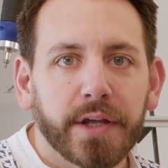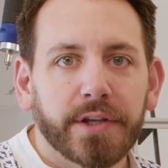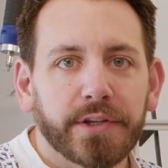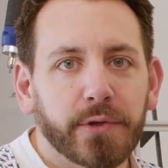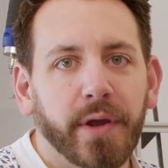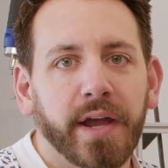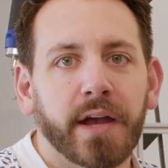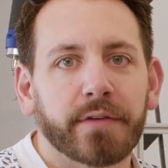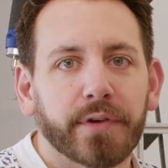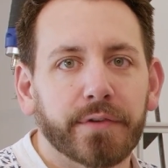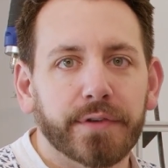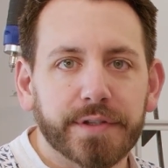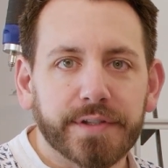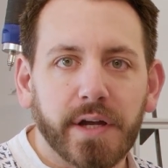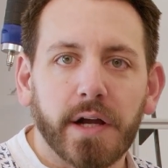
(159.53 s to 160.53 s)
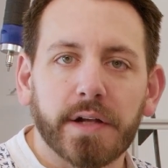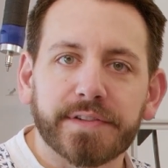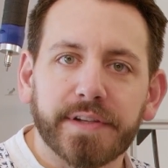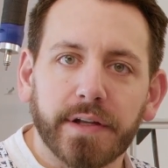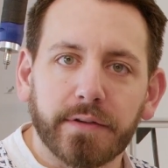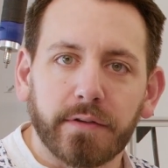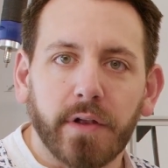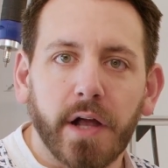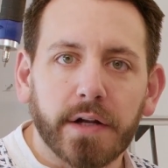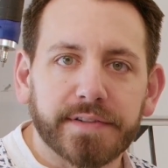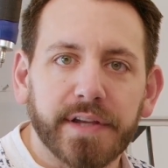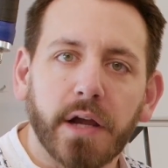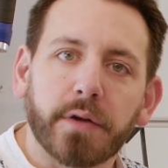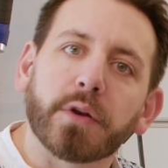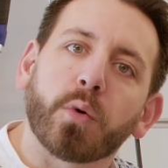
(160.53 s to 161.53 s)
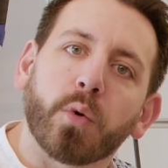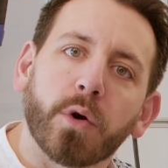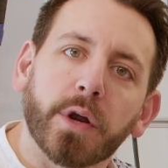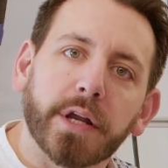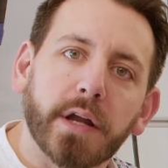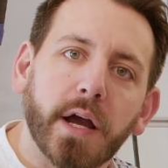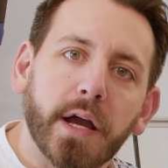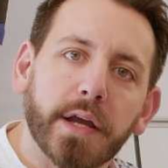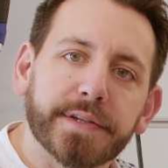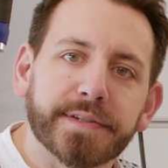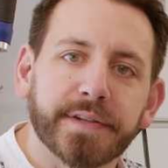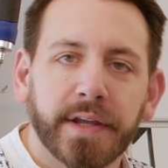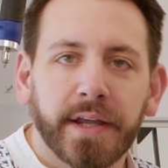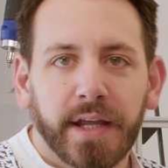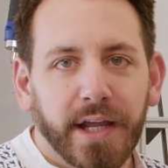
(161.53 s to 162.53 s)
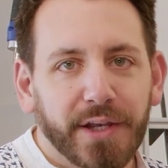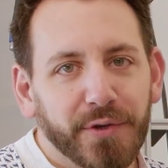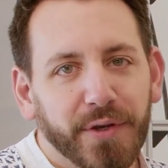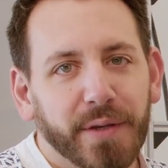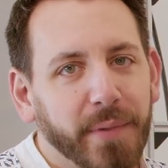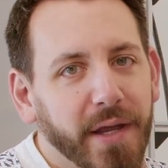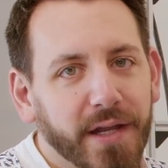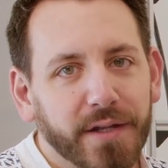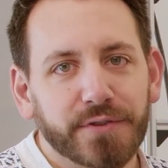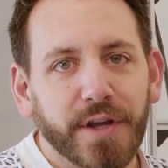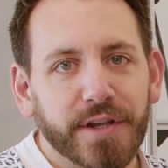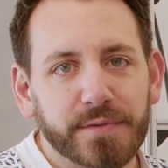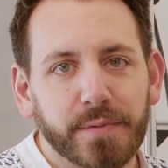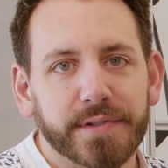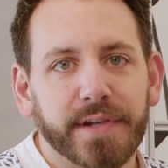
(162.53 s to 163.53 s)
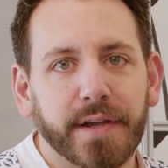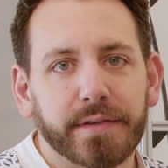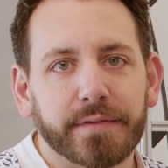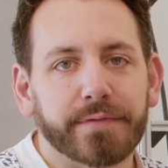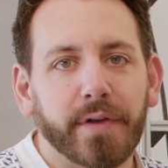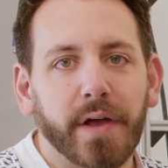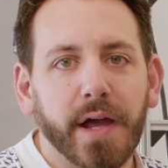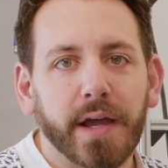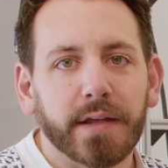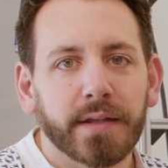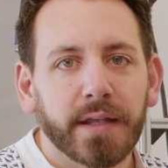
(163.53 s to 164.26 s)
you have all this content locked down and organized, and you can make adjustments on the fly.